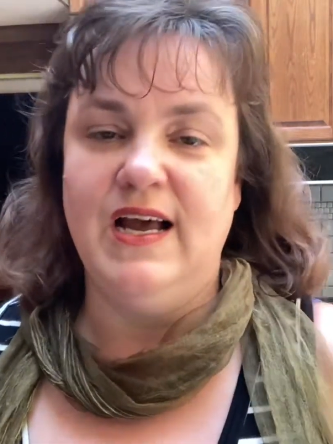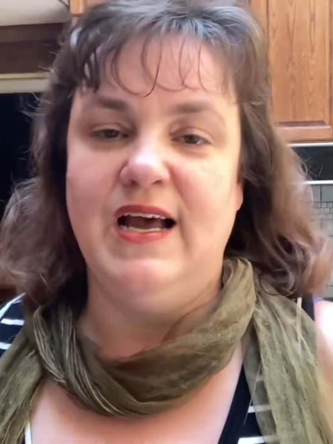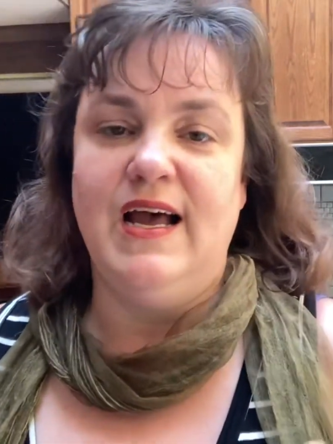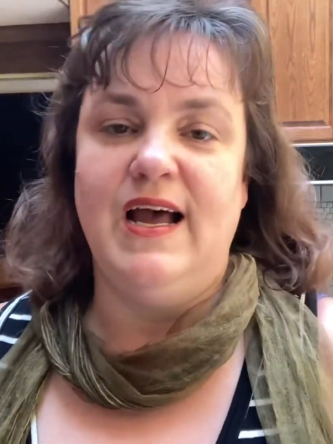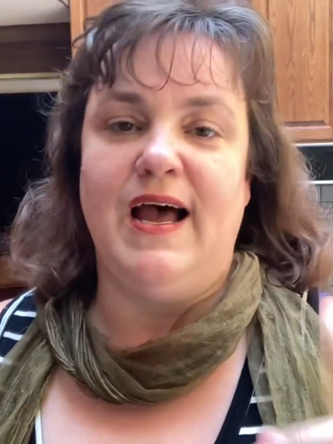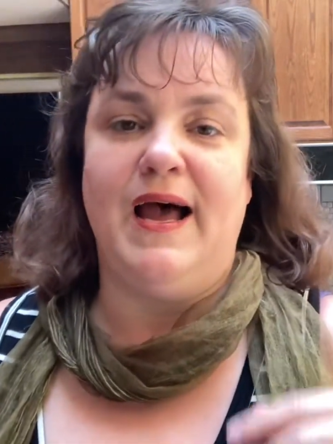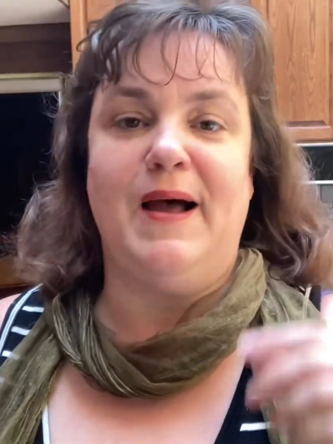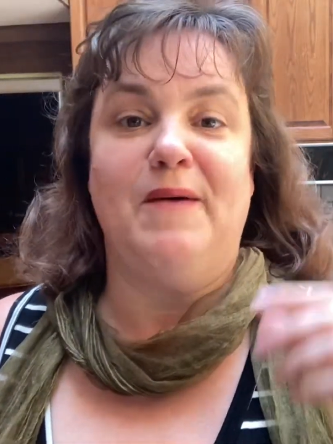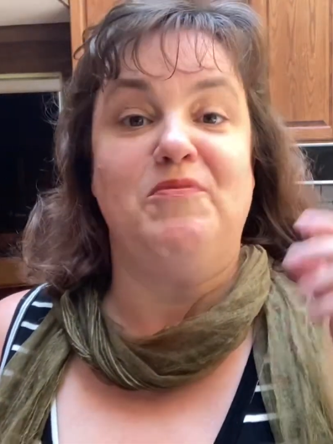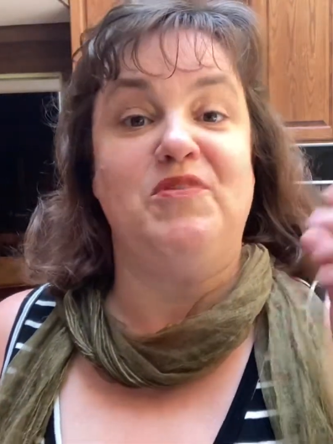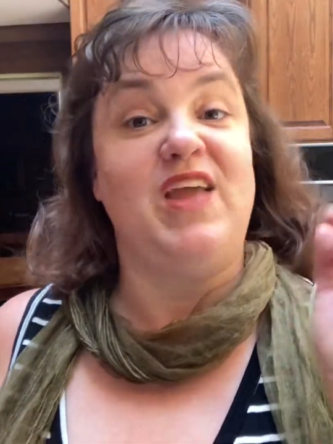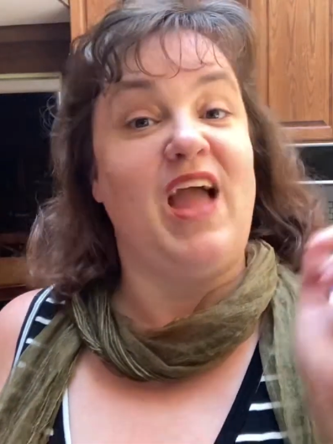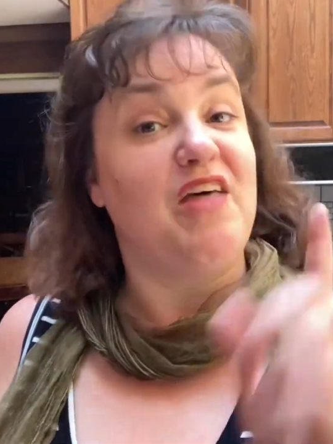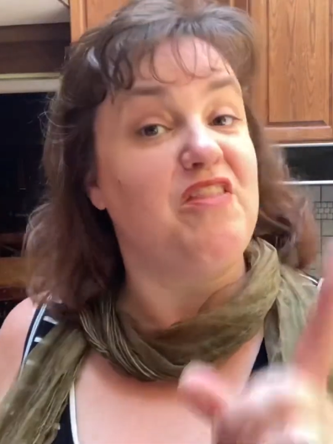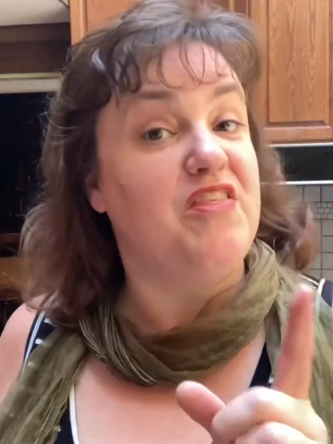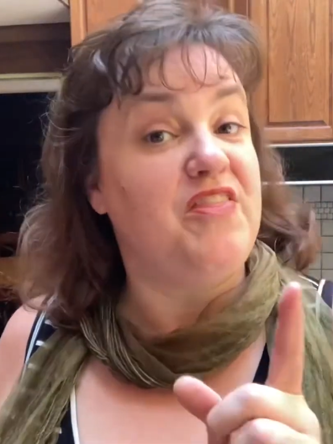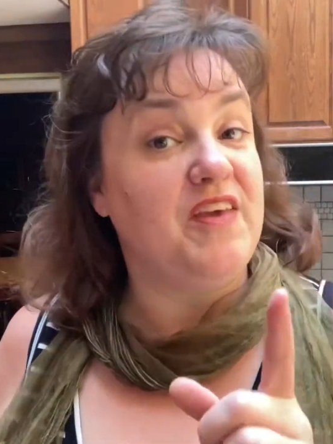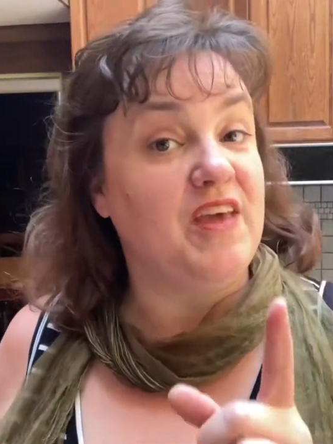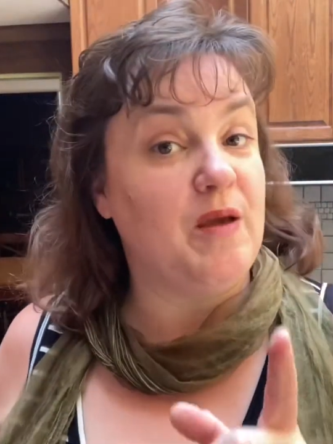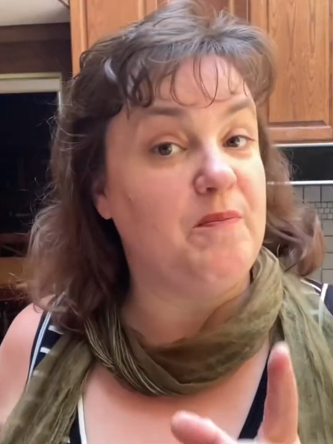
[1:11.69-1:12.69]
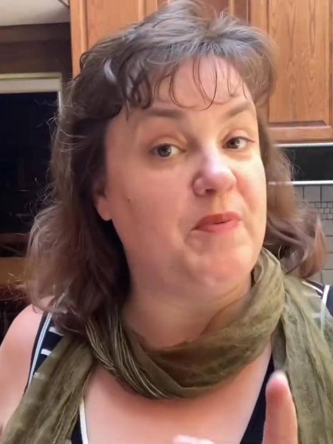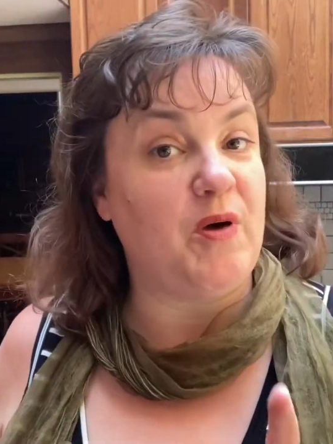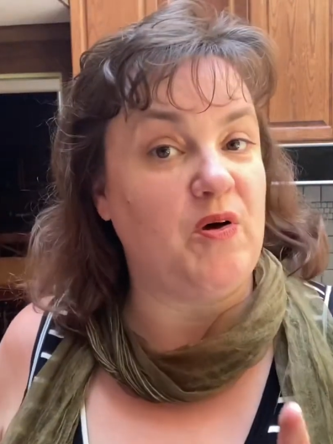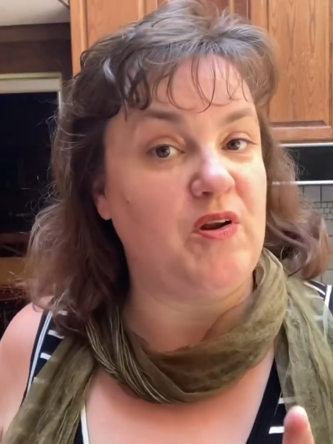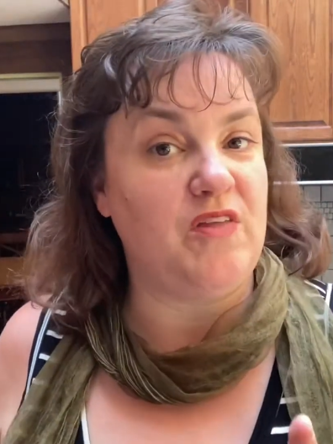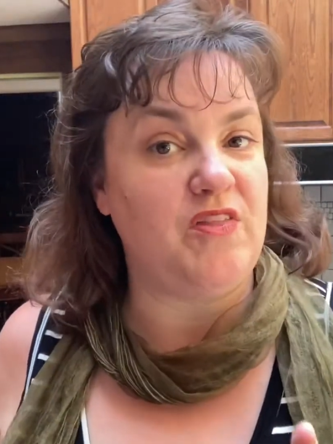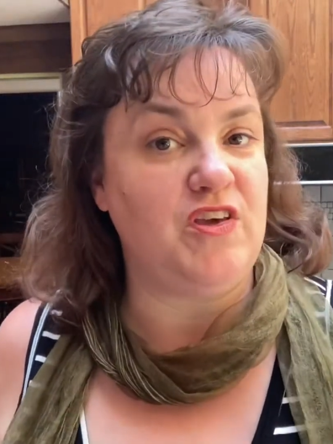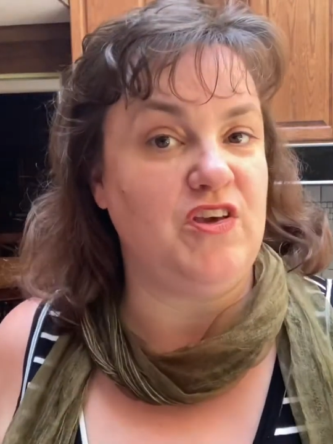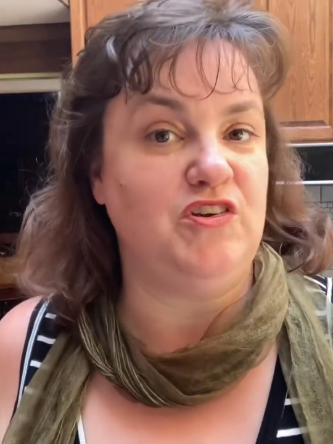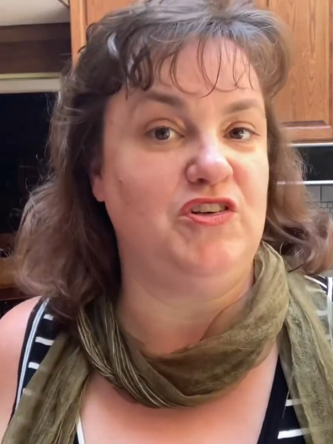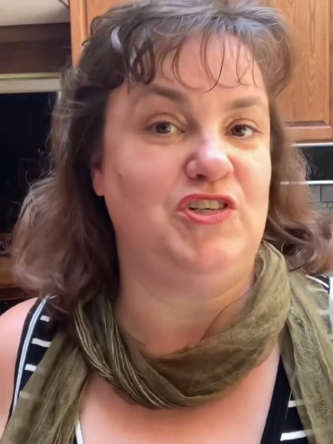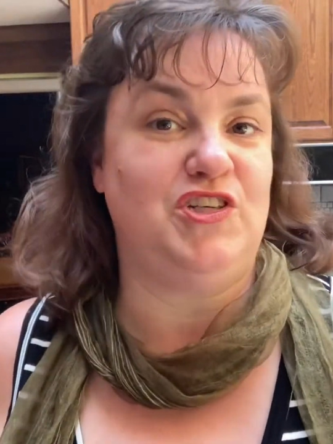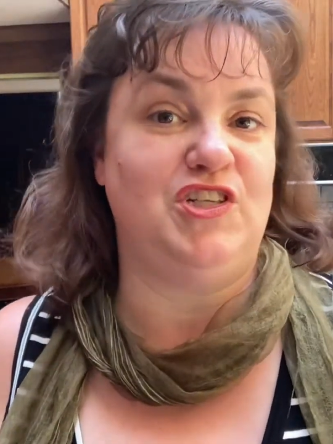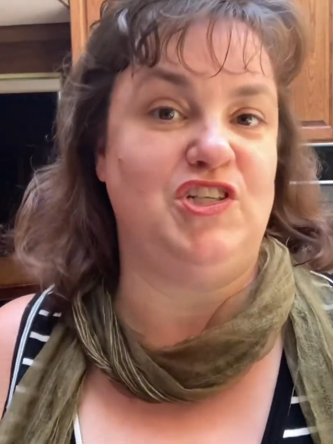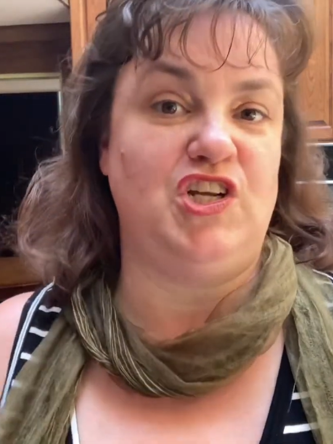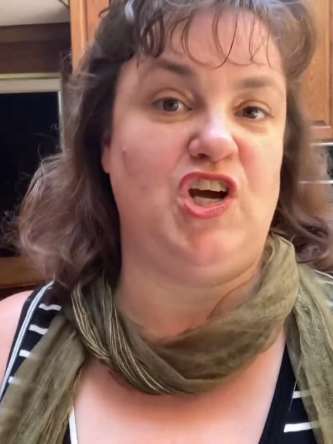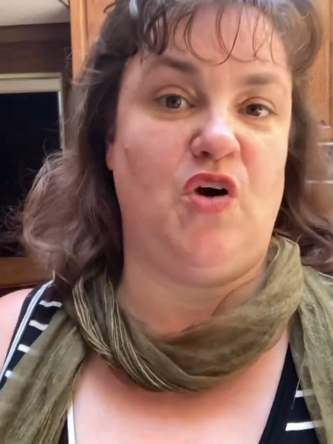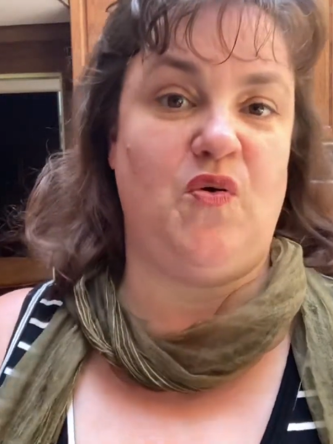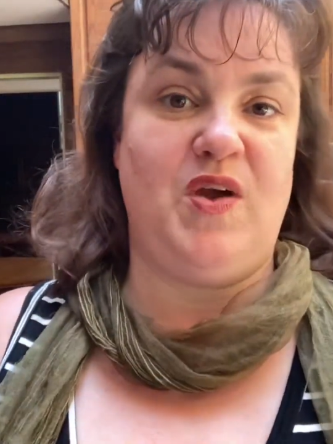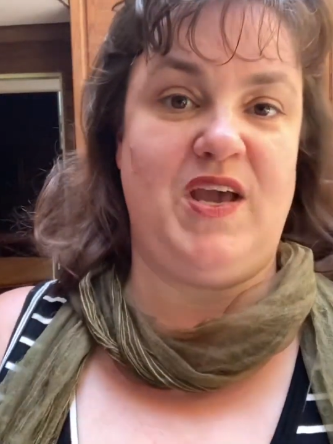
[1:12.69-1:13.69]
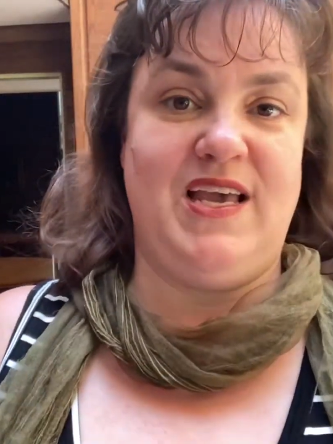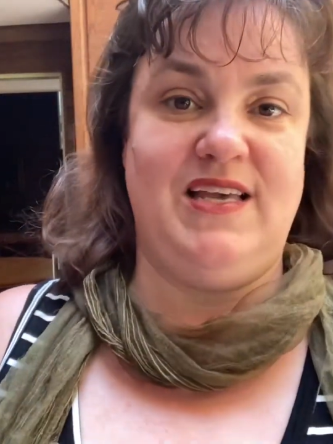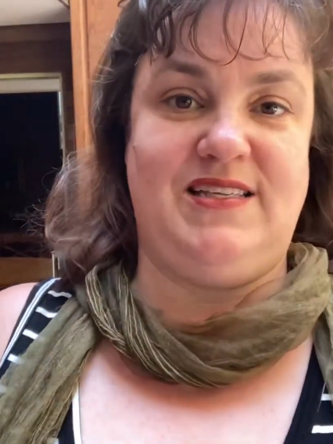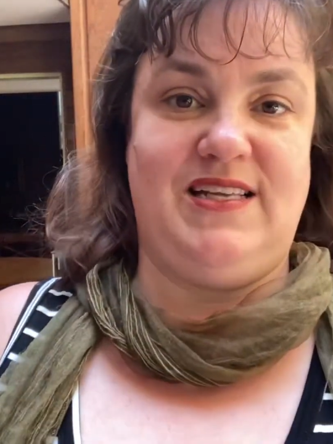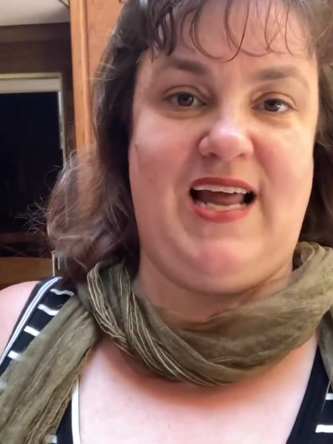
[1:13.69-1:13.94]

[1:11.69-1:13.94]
The other thing about it that you should know is it